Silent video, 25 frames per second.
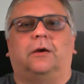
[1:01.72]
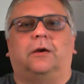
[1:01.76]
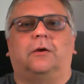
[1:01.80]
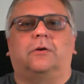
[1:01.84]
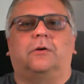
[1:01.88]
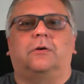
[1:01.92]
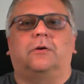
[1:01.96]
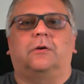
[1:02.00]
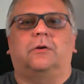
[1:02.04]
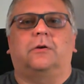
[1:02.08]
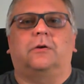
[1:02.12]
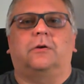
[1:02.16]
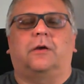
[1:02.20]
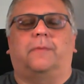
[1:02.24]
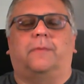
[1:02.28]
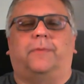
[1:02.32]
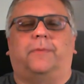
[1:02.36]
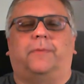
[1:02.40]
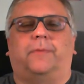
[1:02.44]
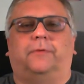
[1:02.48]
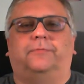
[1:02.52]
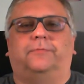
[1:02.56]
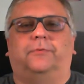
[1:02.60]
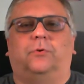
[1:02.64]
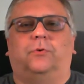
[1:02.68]
a
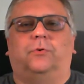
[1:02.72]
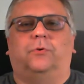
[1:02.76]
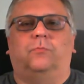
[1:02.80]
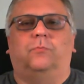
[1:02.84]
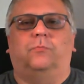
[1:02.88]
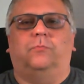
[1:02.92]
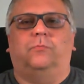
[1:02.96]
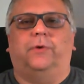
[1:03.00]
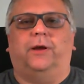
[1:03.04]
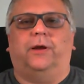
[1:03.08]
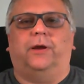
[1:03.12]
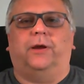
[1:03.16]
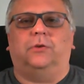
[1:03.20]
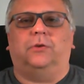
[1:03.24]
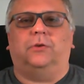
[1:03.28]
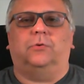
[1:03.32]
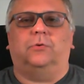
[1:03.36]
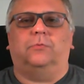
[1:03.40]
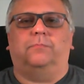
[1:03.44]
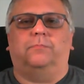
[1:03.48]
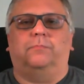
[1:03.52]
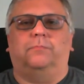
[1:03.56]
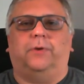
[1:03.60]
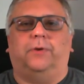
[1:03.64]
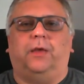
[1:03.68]
platform where you
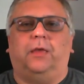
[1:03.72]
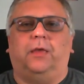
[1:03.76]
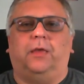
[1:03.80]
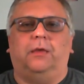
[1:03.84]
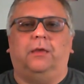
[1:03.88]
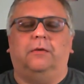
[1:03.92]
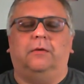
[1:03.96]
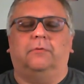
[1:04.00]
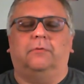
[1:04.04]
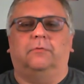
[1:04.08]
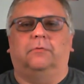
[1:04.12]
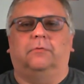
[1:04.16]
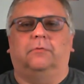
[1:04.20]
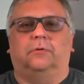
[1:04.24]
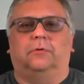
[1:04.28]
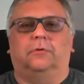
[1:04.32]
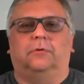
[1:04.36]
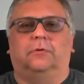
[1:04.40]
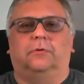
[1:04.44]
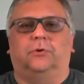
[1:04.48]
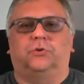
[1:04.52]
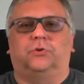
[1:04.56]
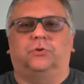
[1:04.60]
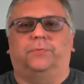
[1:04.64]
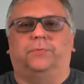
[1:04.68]
pay
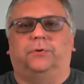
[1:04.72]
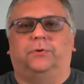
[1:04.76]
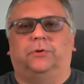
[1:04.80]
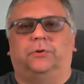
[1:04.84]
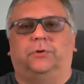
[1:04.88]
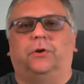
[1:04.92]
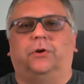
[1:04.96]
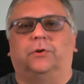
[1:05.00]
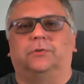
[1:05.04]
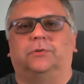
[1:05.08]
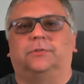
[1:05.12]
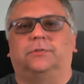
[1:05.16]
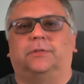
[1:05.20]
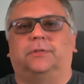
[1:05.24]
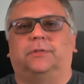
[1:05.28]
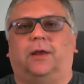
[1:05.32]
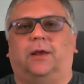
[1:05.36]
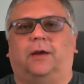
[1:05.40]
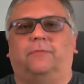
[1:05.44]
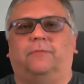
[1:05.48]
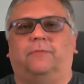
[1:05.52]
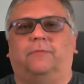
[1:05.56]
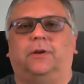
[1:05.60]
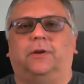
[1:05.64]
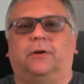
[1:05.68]
entrepreneurs that have an
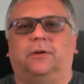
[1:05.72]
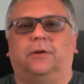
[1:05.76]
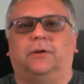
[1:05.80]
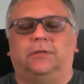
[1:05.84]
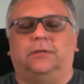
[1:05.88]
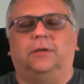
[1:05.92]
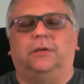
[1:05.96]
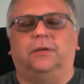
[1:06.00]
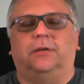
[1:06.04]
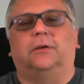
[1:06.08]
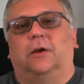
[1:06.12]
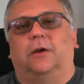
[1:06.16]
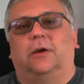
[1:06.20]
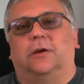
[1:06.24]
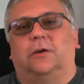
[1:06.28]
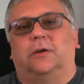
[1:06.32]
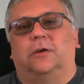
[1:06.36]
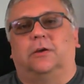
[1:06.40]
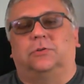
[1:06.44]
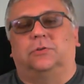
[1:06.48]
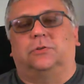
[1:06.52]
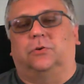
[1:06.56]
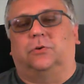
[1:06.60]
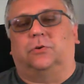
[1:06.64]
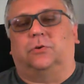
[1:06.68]
idea to
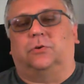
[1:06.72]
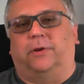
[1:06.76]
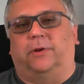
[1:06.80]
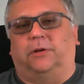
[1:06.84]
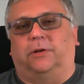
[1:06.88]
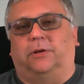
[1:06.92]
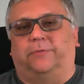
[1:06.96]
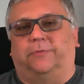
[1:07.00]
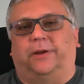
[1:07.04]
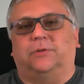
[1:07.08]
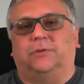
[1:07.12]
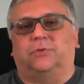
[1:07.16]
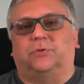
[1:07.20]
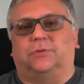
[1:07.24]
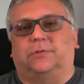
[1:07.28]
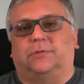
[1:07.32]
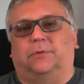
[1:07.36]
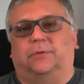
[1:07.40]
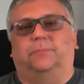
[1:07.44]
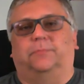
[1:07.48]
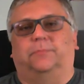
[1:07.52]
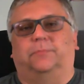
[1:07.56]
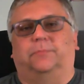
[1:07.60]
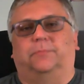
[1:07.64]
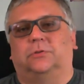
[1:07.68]
manufacture something,
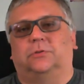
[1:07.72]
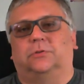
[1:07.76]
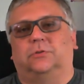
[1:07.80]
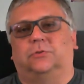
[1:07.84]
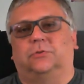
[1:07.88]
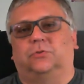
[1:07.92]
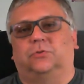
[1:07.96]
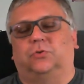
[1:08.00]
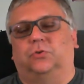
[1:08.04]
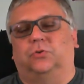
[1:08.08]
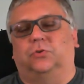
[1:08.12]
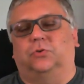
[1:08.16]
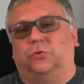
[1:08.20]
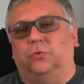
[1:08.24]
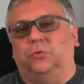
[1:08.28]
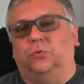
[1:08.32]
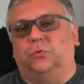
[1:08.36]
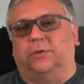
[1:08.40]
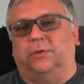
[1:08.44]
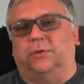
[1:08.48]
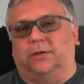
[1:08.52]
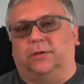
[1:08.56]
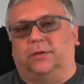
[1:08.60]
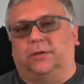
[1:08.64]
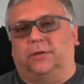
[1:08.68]
do
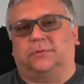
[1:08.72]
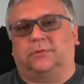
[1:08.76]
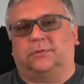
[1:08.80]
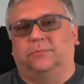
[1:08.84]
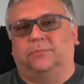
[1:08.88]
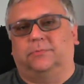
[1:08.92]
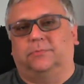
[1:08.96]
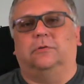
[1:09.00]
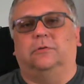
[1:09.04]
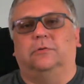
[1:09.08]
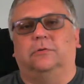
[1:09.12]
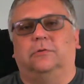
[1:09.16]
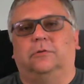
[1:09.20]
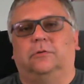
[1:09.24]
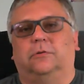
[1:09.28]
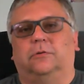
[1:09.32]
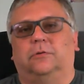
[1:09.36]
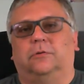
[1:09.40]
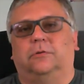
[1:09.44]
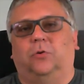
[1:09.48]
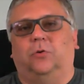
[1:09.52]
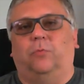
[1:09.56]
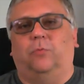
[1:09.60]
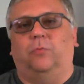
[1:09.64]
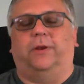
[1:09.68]
this, your
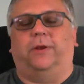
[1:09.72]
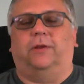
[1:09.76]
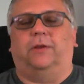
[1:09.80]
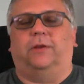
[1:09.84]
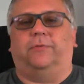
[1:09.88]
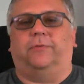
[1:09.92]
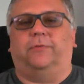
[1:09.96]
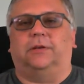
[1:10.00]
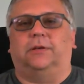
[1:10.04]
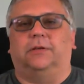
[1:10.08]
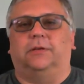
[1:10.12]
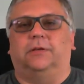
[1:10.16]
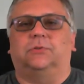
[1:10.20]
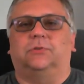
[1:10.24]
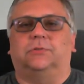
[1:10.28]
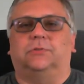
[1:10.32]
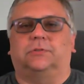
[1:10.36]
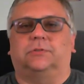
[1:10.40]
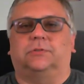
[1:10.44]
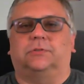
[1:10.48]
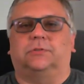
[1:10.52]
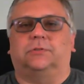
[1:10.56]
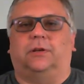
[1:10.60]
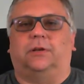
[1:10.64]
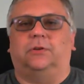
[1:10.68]
benefit is that
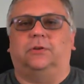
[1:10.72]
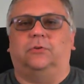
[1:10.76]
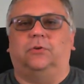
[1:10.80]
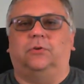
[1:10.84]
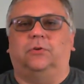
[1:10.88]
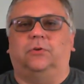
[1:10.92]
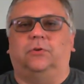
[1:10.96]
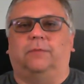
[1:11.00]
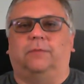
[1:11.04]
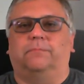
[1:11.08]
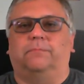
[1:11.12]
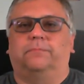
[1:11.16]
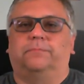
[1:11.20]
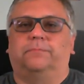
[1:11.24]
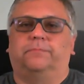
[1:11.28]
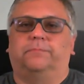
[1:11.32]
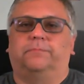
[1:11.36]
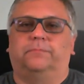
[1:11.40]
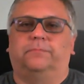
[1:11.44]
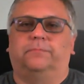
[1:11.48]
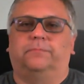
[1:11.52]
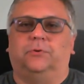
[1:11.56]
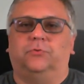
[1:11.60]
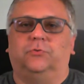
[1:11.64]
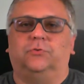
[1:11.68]
you get
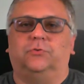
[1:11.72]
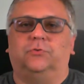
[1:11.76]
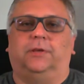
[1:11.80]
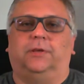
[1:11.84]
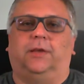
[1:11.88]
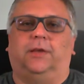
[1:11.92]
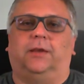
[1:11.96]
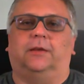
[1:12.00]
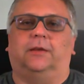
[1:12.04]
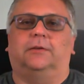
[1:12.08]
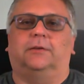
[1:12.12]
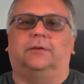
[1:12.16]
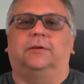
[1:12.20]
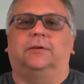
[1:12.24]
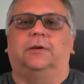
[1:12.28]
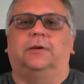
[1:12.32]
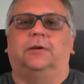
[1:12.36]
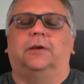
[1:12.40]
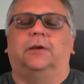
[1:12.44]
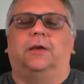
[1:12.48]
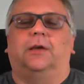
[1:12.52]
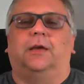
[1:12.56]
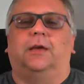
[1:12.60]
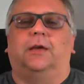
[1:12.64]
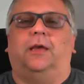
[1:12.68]
usually get
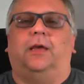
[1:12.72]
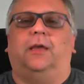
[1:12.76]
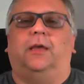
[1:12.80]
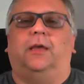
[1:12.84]
a